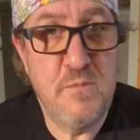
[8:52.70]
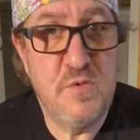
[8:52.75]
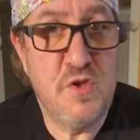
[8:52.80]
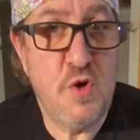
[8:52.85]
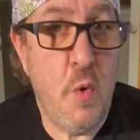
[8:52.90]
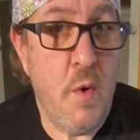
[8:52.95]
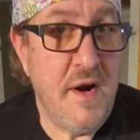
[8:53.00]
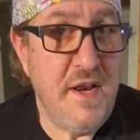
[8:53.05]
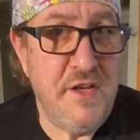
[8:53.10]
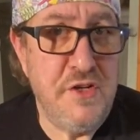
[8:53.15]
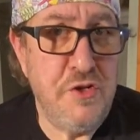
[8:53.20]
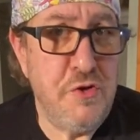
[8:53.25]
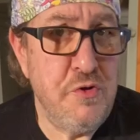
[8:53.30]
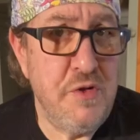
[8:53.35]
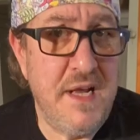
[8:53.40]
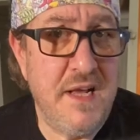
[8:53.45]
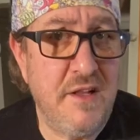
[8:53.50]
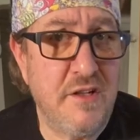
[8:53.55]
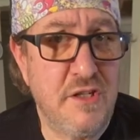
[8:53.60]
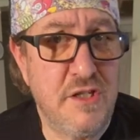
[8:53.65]

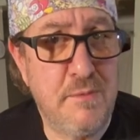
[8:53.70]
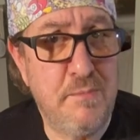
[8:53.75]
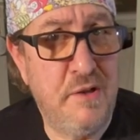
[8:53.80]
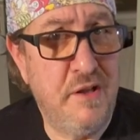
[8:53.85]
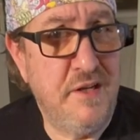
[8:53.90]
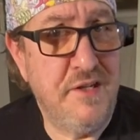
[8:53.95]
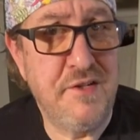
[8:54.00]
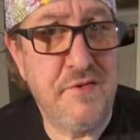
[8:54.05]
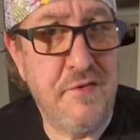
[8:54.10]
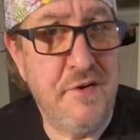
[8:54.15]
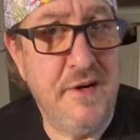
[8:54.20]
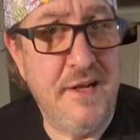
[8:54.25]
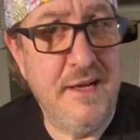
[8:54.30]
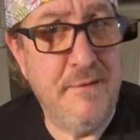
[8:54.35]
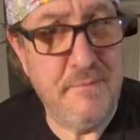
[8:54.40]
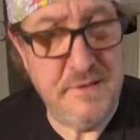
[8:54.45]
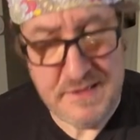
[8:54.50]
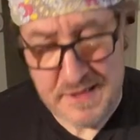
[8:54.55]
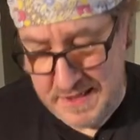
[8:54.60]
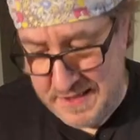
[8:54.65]
$22 plus for an
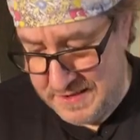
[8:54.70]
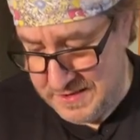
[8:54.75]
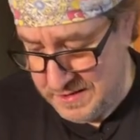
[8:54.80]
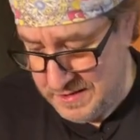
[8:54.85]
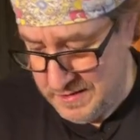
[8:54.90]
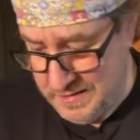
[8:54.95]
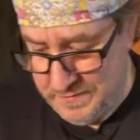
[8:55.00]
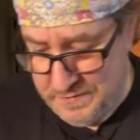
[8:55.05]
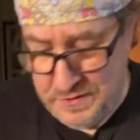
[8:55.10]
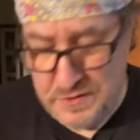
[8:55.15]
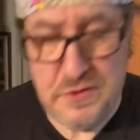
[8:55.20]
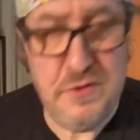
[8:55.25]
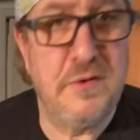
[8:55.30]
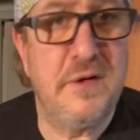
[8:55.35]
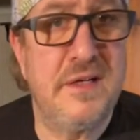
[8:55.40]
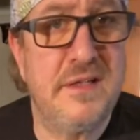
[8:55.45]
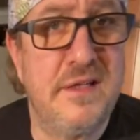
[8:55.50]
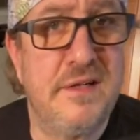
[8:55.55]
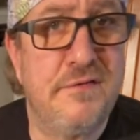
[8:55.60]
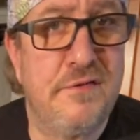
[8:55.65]
appetizer if you're
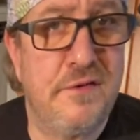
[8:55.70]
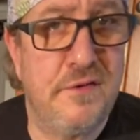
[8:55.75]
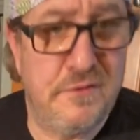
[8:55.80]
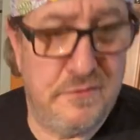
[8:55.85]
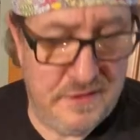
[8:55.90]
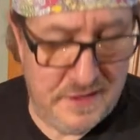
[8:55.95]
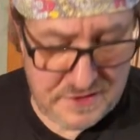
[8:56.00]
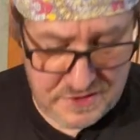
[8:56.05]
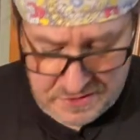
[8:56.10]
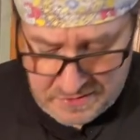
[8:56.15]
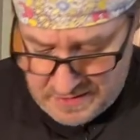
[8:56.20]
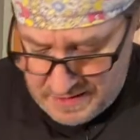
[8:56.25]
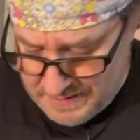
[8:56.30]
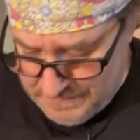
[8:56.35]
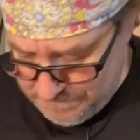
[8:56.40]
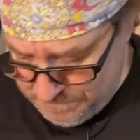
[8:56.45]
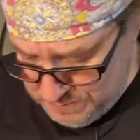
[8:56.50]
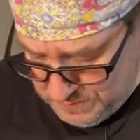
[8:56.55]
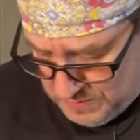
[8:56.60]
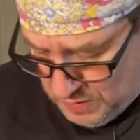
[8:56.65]
doing it for the restaurant,
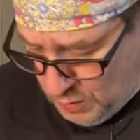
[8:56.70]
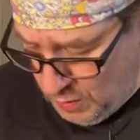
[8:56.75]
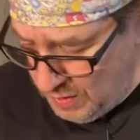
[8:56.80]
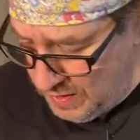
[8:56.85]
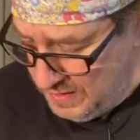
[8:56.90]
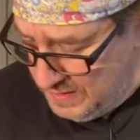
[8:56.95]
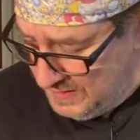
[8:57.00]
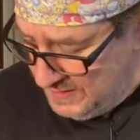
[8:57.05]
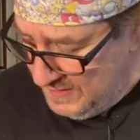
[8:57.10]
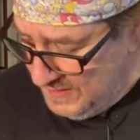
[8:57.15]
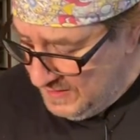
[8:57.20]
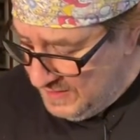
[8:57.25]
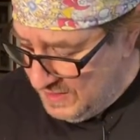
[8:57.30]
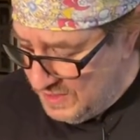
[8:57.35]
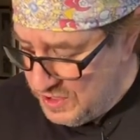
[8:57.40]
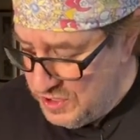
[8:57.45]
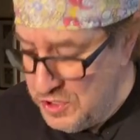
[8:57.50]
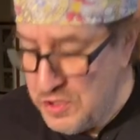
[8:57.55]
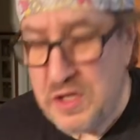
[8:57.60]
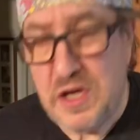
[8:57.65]
or
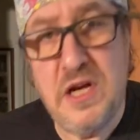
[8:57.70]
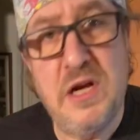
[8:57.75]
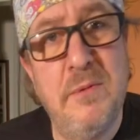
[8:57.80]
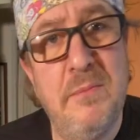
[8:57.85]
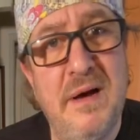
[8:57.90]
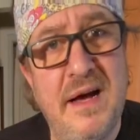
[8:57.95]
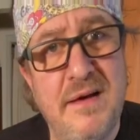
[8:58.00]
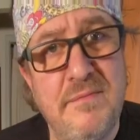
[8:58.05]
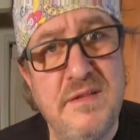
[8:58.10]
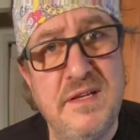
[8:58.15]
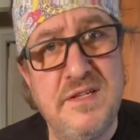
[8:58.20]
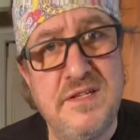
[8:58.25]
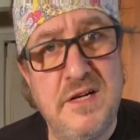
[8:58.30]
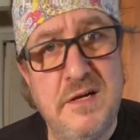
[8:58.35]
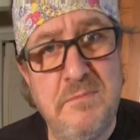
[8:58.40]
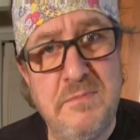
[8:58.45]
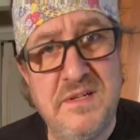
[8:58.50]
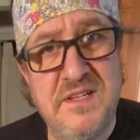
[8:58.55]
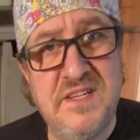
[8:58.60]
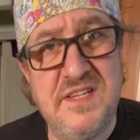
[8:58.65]
you can kebab these
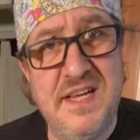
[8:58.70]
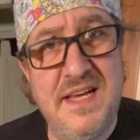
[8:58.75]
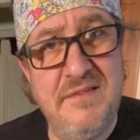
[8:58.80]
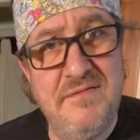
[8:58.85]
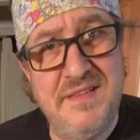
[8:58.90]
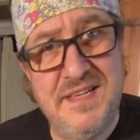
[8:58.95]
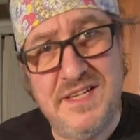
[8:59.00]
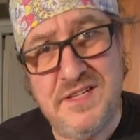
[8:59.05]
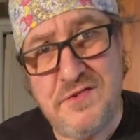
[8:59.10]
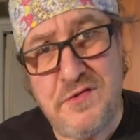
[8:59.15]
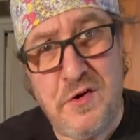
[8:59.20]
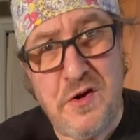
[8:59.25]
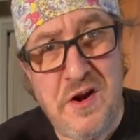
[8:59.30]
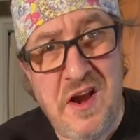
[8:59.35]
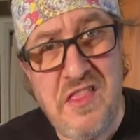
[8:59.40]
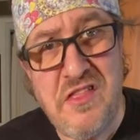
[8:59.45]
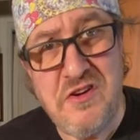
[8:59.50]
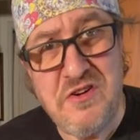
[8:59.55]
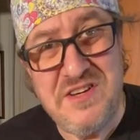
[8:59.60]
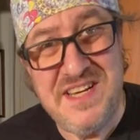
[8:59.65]
up and save these for
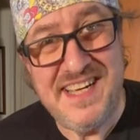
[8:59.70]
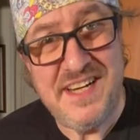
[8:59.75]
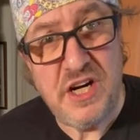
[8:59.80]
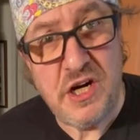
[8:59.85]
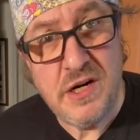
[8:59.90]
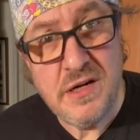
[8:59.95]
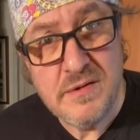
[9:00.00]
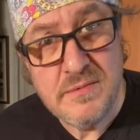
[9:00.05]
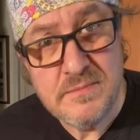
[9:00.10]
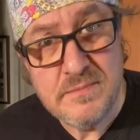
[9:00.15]
another dinner.